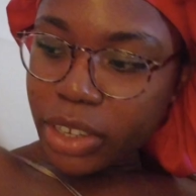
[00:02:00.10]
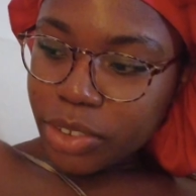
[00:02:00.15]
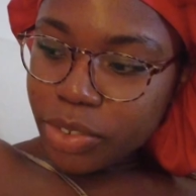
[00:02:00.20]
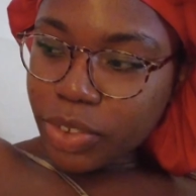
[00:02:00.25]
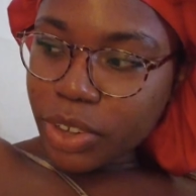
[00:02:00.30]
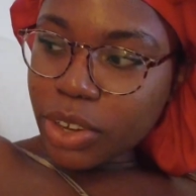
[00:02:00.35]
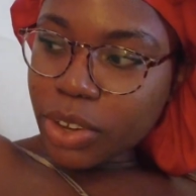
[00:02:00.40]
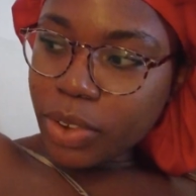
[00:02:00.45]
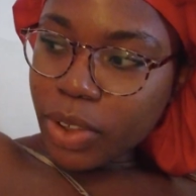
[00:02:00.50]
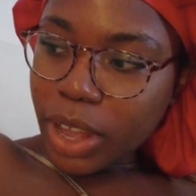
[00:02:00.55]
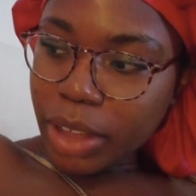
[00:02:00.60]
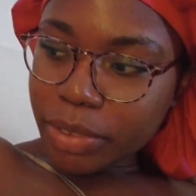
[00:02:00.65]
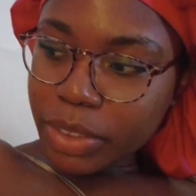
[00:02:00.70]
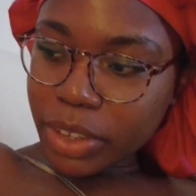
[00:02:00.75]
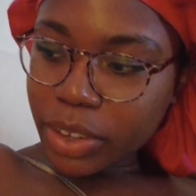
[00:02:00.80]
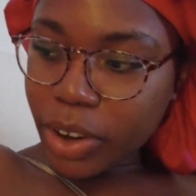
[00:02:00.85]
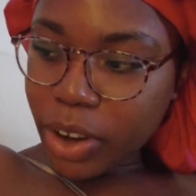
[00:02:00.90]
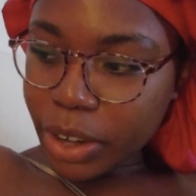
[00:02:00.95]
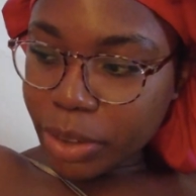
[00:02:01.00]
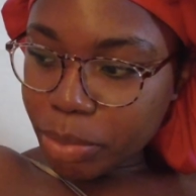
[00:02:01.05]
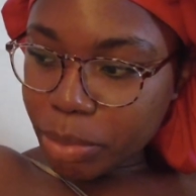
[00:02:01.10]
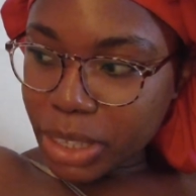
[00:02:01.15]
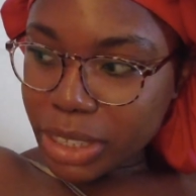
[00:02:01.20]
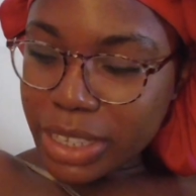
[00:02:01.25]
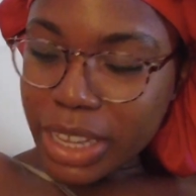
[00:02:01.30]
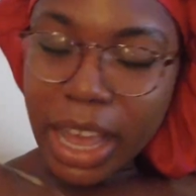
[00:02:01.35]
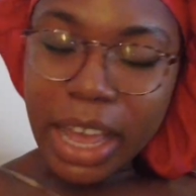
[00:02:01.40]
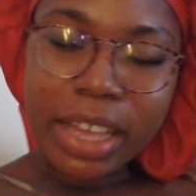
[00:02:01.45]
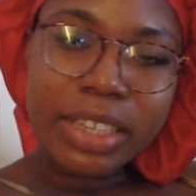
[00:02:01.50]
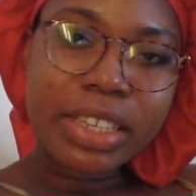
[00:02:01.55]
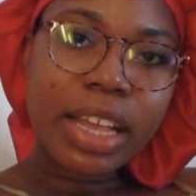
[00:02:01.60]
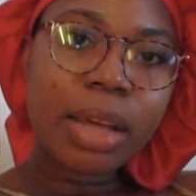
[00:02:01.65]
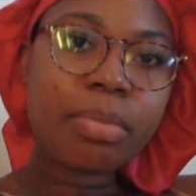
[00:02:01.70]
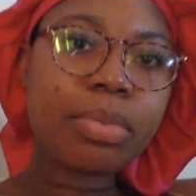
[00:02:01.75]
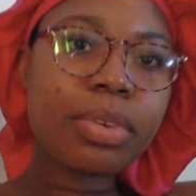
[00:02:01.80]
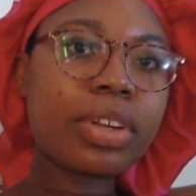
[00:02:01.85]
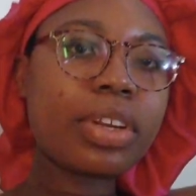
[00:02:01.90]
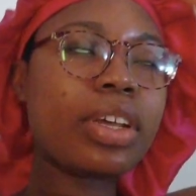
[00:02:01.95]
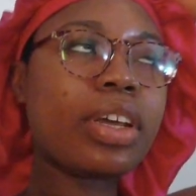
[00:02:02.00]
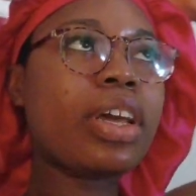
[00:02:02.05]
this video after Art Meets has
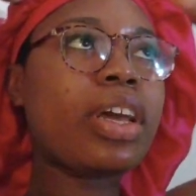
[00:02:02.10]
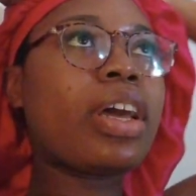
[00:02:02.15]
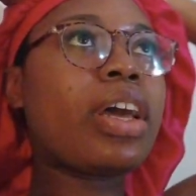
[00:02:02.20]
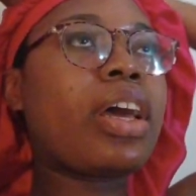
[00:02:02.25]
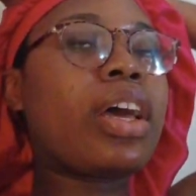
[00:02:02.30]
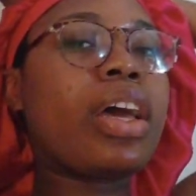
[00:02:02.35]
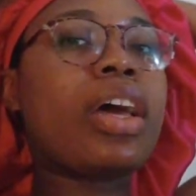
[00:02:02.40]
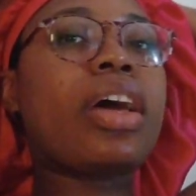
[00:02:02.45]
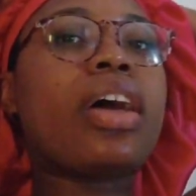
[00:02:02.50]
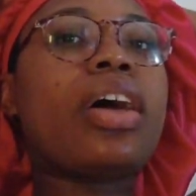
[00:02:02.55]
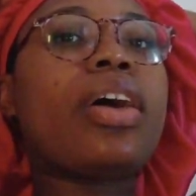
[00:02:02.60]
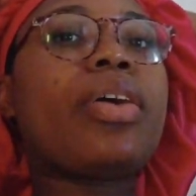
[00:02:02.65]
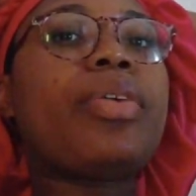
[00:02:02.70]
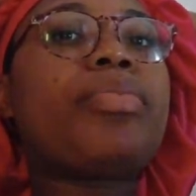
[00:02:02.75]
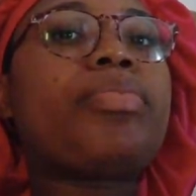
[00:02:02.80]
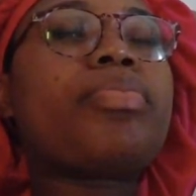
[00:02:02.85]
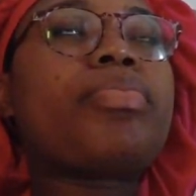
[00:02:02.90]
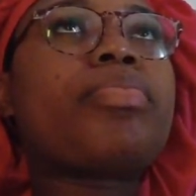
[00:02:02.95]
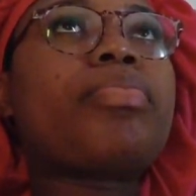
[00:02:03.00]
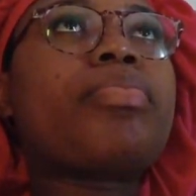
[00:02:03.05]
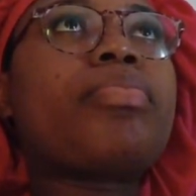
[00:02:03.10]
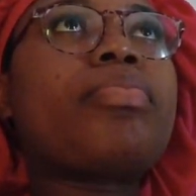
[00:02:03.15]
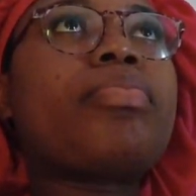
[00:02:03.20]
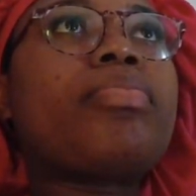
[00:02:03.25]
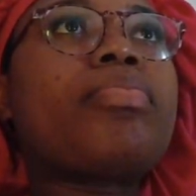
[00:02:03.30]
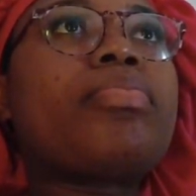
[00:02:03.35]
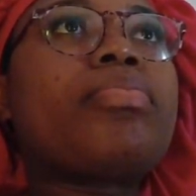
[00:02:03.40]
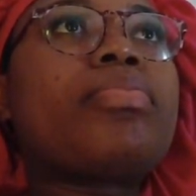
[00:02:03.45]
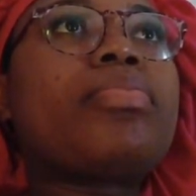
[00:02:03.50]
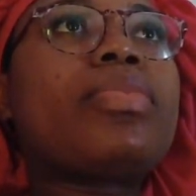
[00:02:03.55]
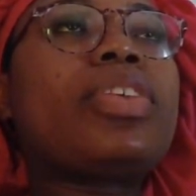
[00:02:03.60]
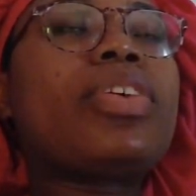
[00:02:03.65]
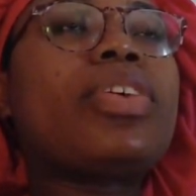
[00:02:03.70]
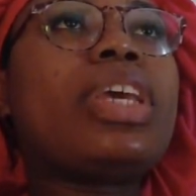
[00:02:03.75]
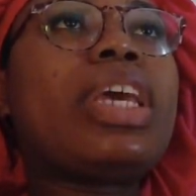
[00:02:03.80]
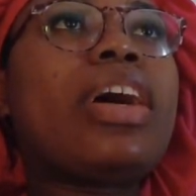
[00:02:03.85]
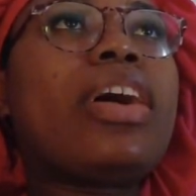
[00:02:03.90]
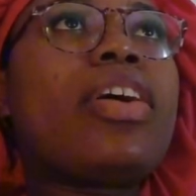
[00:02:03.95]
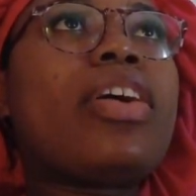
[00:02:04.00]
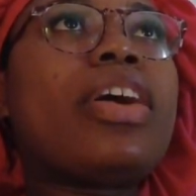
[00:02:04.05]
happened. So
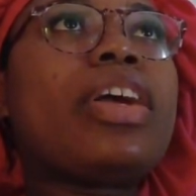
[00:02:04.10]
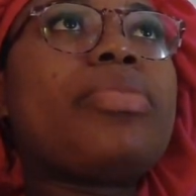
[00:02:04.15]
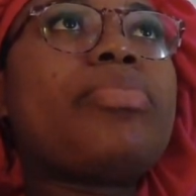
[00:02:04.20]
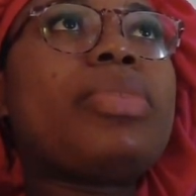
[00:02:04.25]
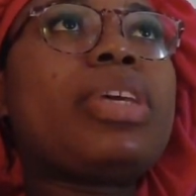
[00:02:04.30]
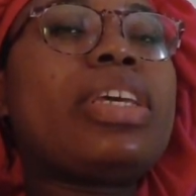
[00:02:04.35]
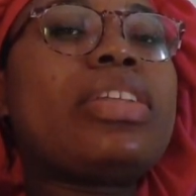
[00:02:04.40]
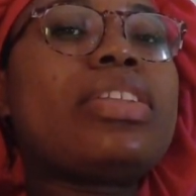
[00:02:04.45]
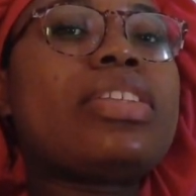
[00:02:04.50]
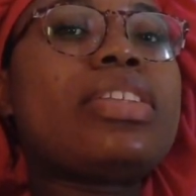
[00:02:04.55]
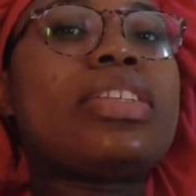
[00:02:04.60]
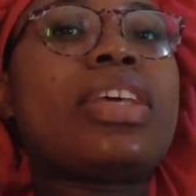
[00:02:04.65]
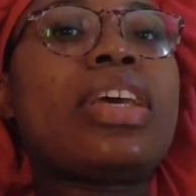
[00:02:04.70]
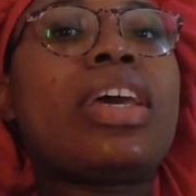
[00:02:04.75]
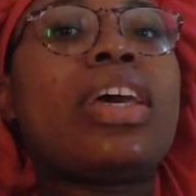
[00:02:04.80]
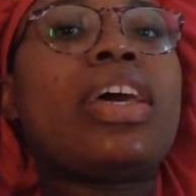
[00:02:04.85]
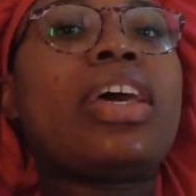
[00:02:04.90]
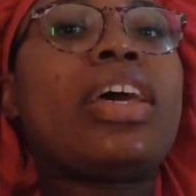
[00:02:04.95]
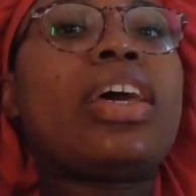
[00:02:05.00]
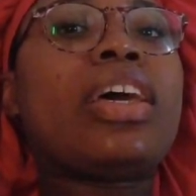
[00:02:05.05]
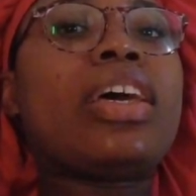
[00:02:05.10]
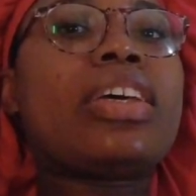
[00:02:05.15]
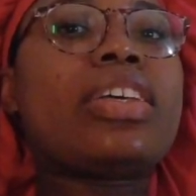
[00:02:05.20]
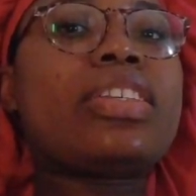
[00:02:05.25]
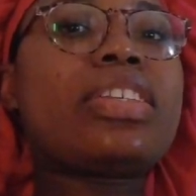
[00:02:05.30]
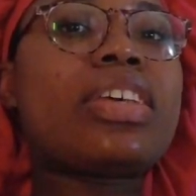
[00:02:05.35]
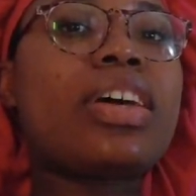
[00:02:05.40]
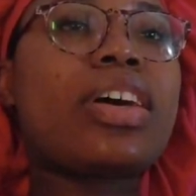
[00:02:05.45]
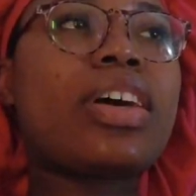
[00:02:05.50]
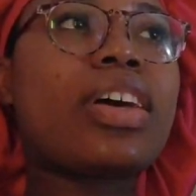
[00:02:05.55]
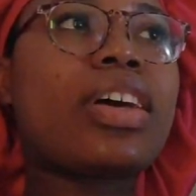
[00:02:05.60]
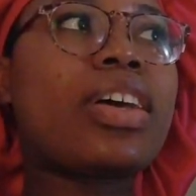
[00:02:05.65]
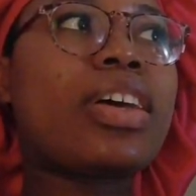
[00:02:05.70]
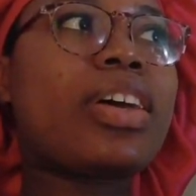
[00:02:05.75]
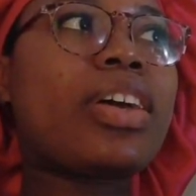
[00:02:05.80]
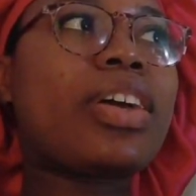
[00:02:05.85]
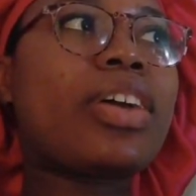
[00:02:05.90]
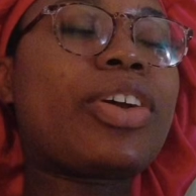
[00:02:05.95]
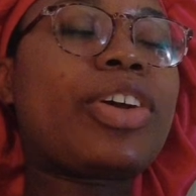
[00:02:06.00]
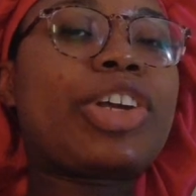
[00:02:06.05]
yeah, Art Meets is a
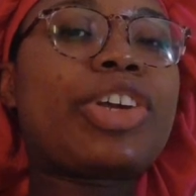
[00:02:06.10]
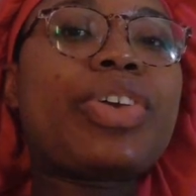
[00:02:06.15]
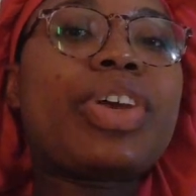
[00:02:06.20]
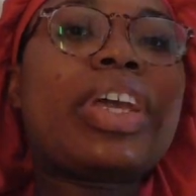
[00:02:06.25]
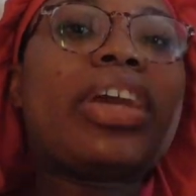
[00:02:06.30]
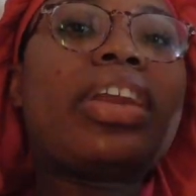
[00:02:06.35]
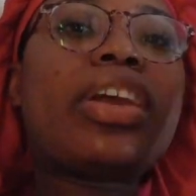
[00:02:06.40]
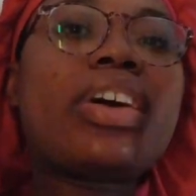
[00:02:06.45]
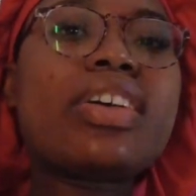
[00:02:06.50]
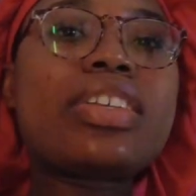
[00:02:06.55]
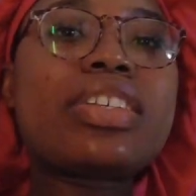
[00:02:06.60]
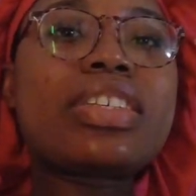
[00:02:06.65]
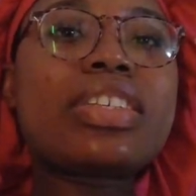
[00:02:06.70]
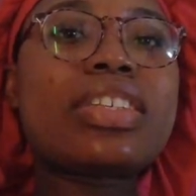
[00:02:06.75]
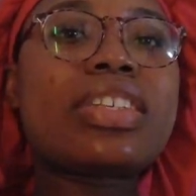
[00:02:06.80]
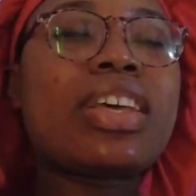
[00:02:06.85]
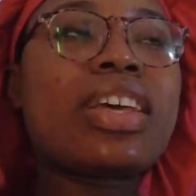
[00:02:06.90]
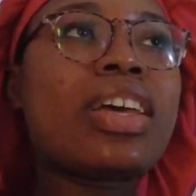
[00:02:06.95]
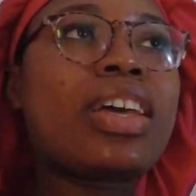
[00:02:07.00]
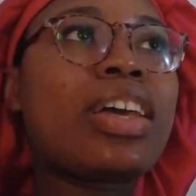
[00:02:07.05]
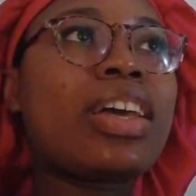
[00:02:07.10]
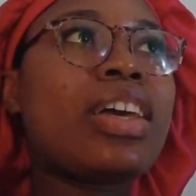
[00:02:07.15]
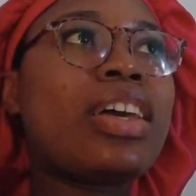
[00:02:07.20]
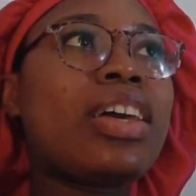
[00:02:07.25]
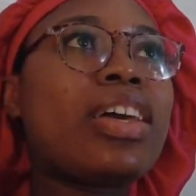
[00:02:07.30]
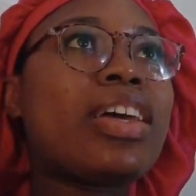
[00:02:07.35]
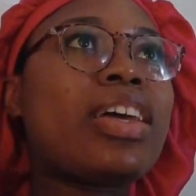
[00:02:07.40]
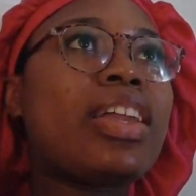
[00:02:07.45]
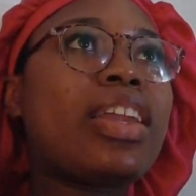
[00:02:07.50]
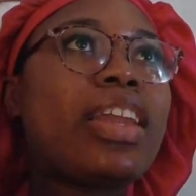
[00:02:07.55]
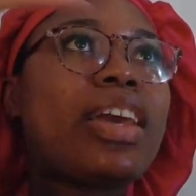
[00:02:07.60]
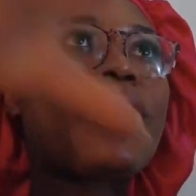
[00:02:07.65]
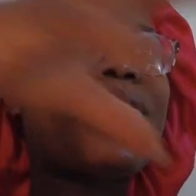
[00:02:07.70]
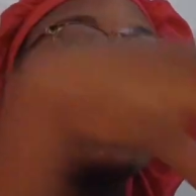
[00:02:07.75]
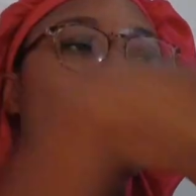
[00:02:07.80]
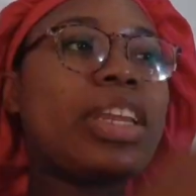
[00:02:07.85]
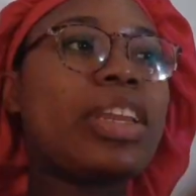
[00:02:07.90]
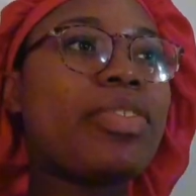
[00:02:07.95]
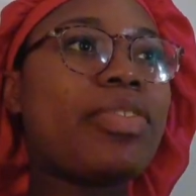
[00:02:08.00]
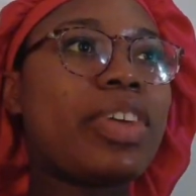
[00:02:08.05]
creators
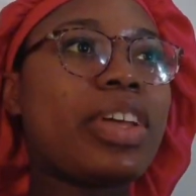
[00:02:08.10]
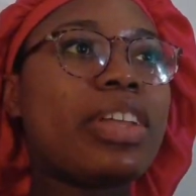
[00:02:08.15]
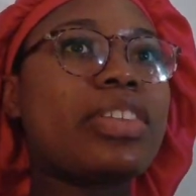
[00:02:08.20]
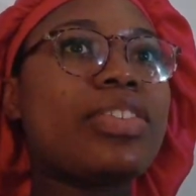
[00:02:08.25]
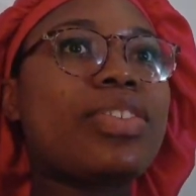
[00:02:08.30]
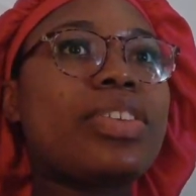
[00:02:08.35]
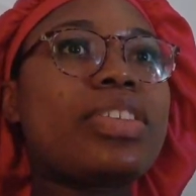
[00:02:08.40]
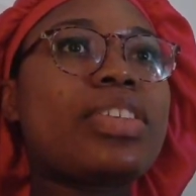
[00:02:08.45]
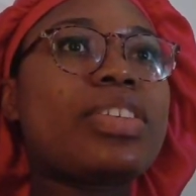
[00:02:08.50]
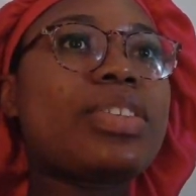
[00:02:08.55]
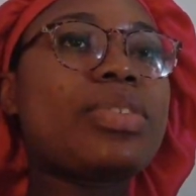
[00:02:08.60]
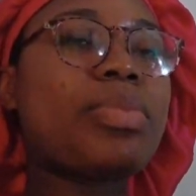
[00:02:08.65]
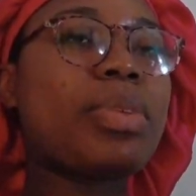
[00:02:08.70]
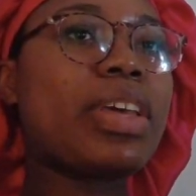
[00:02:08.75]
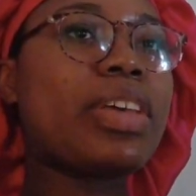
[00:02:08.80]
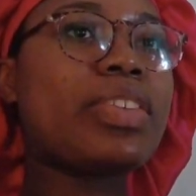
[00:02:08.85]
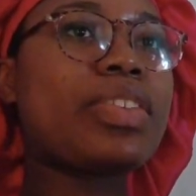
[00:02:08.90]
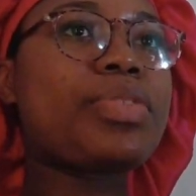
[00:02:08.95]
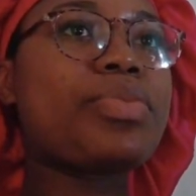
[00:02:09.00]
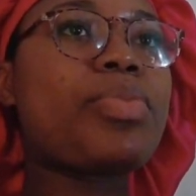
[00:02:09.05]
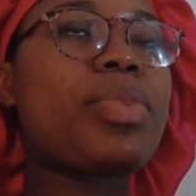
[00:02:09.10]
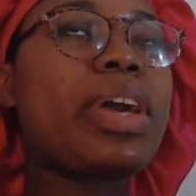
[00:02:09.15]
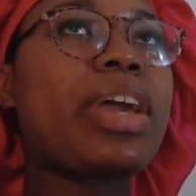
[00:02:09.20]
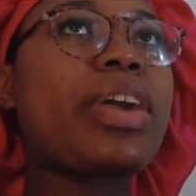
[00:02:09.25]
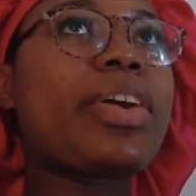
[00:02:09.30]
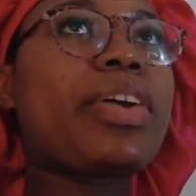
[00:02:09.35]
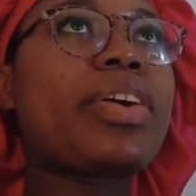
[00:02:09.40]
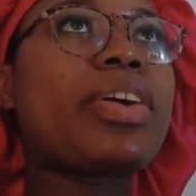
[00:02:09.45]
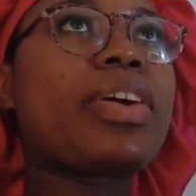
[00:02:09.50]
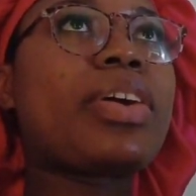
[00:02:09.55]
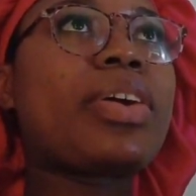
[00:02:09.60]
networking event. So it's a space where